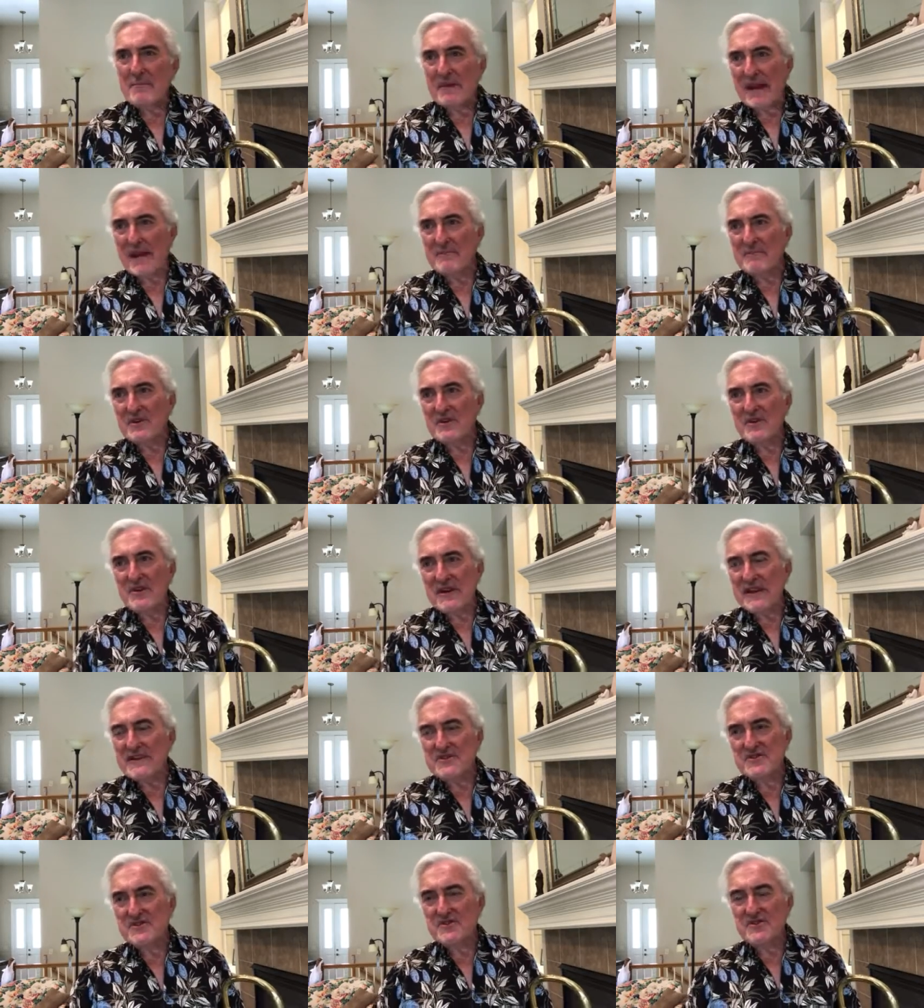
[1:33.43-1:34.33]
But
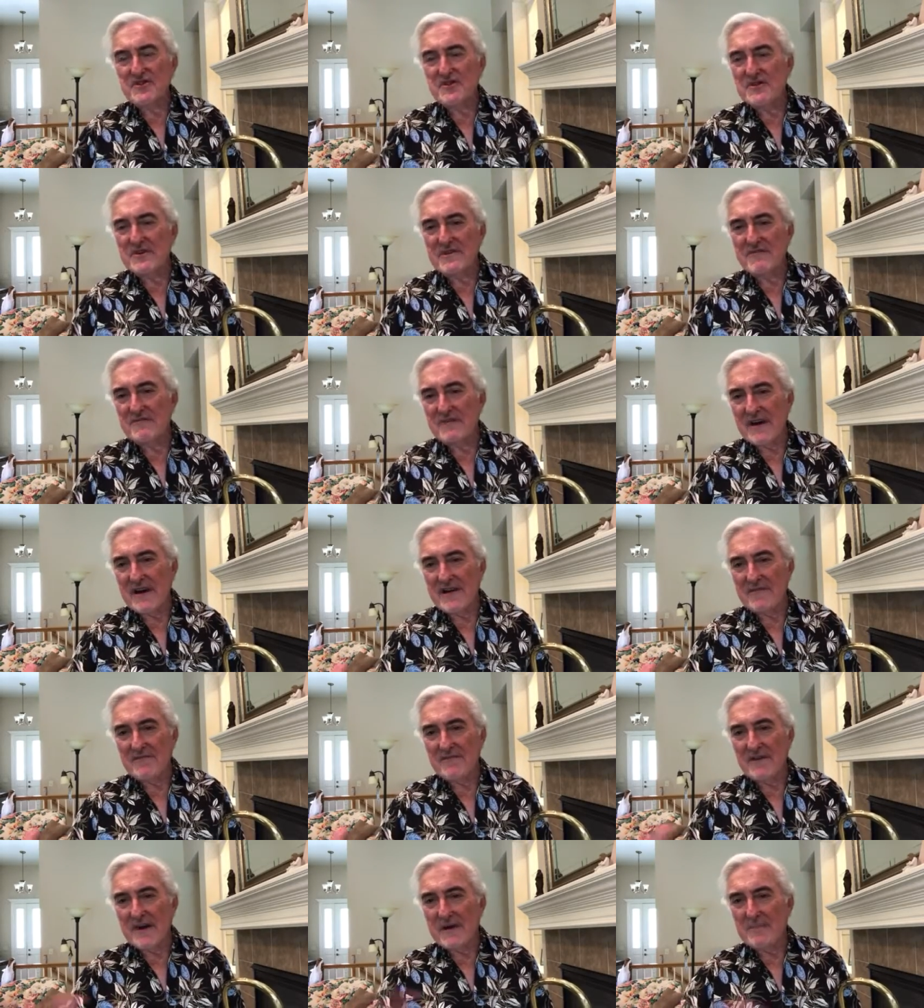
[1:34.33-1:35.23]
it's true
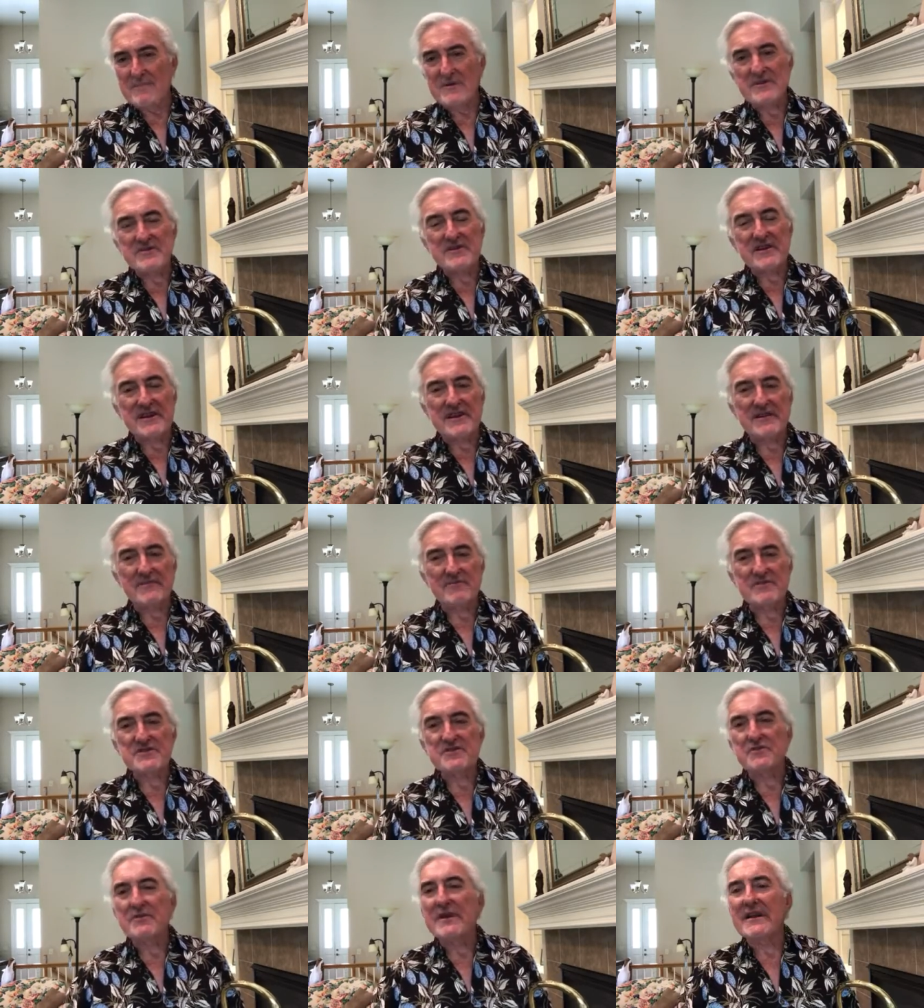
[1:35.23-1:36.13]
of music that
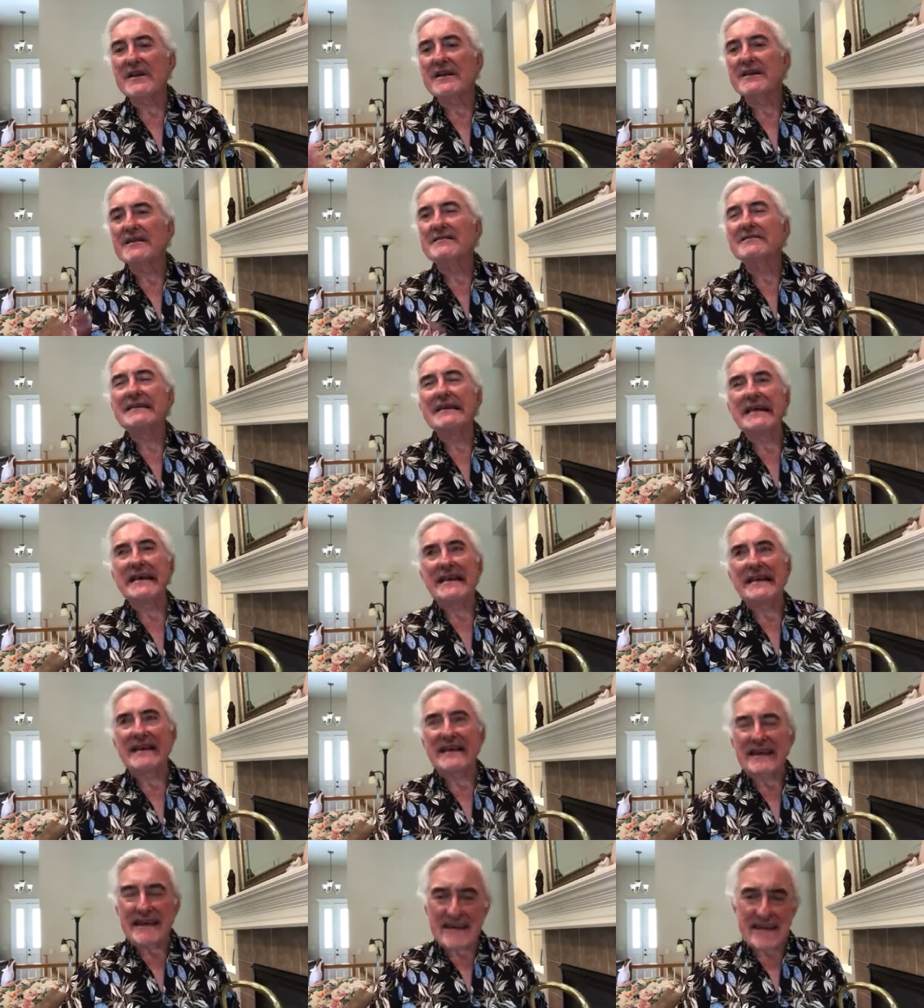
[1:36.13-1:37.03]
was written
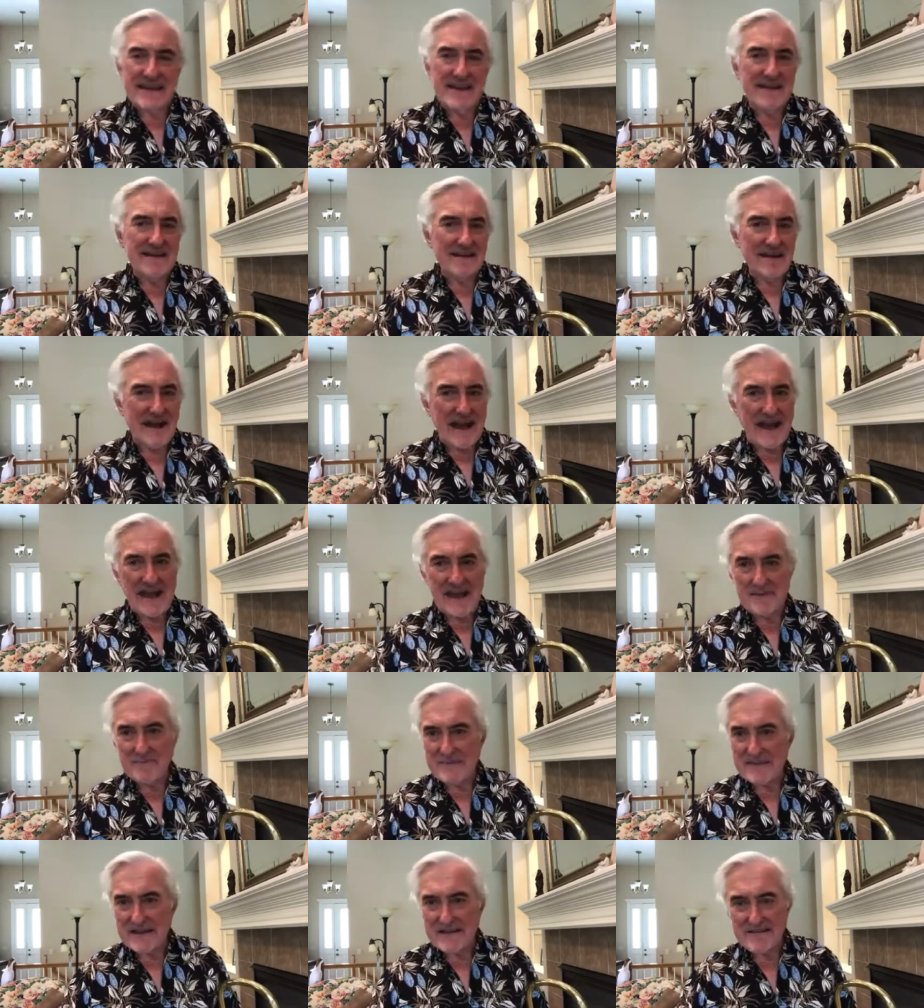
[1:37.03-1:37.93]
in any
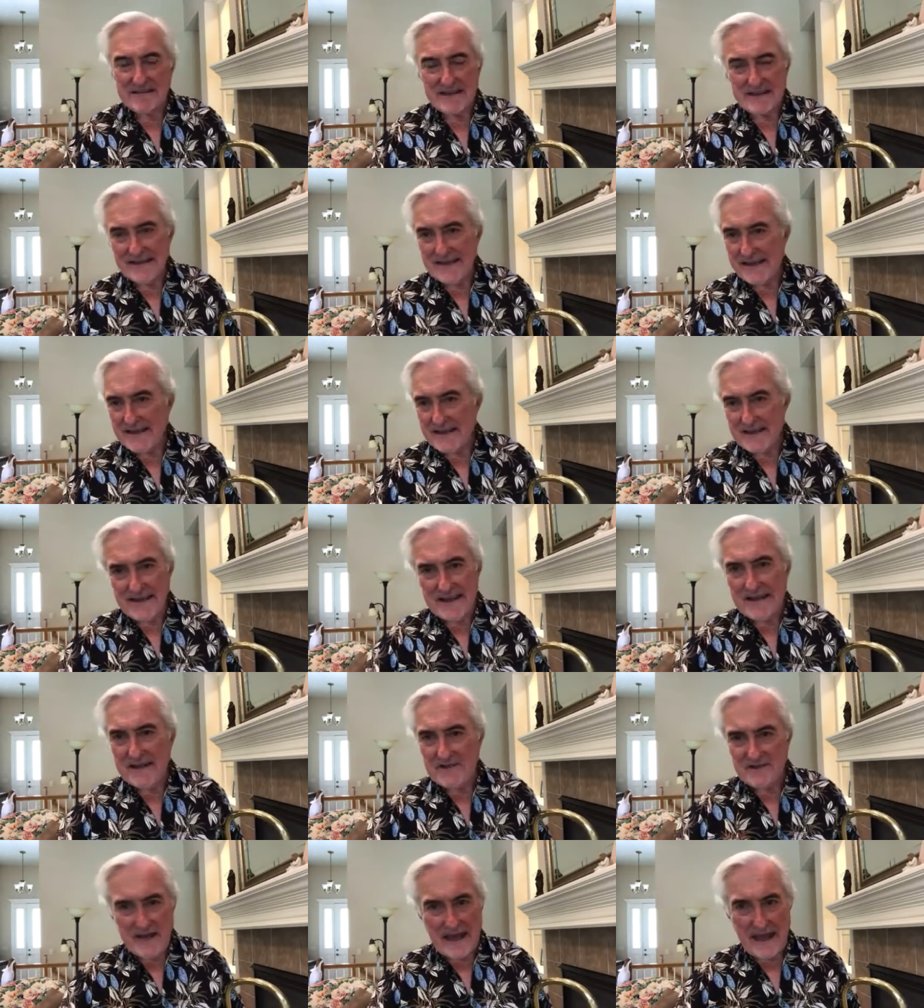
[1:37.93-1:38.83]
time, in
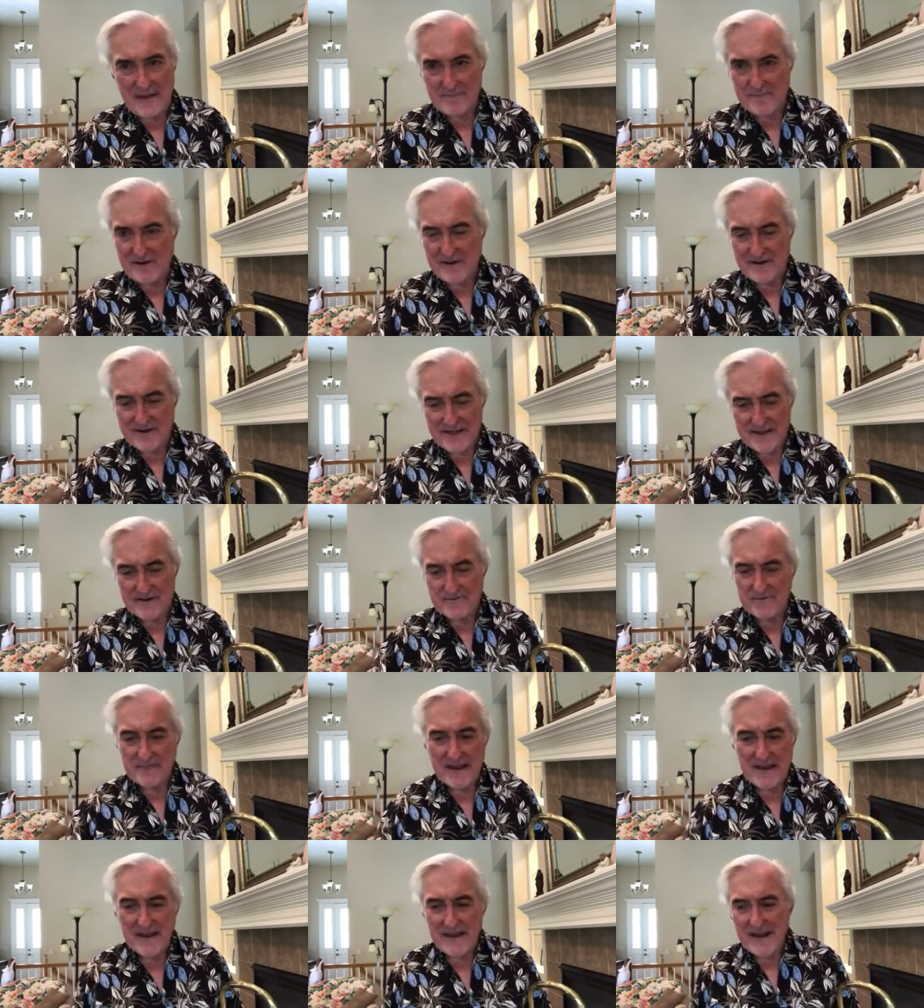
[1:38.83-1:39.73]
any time
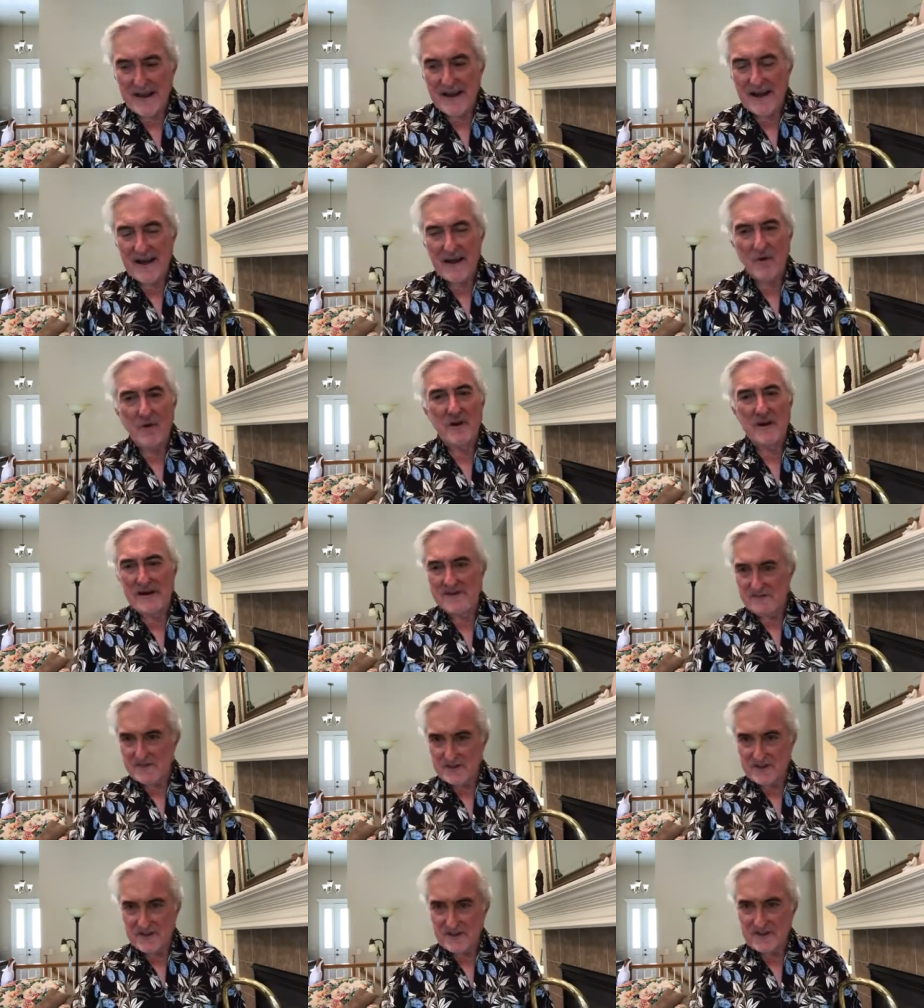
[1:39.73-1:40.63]
period,
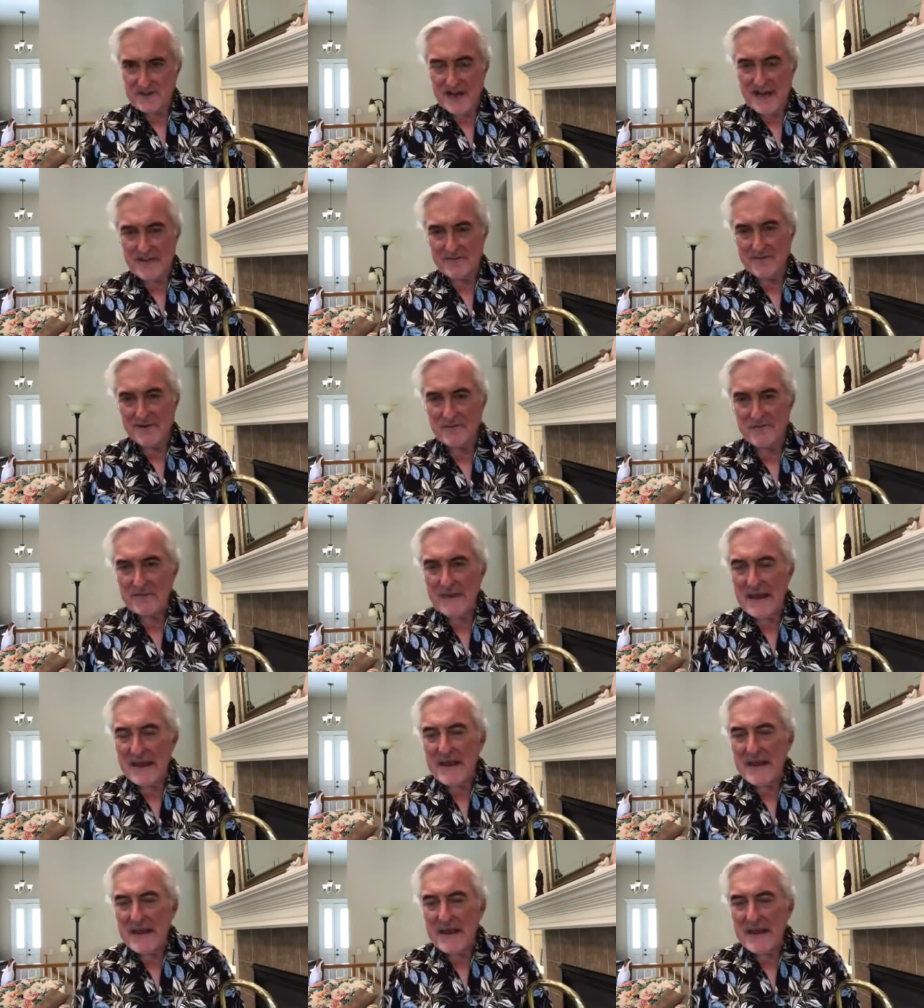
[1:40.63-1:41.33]
whatever the genre.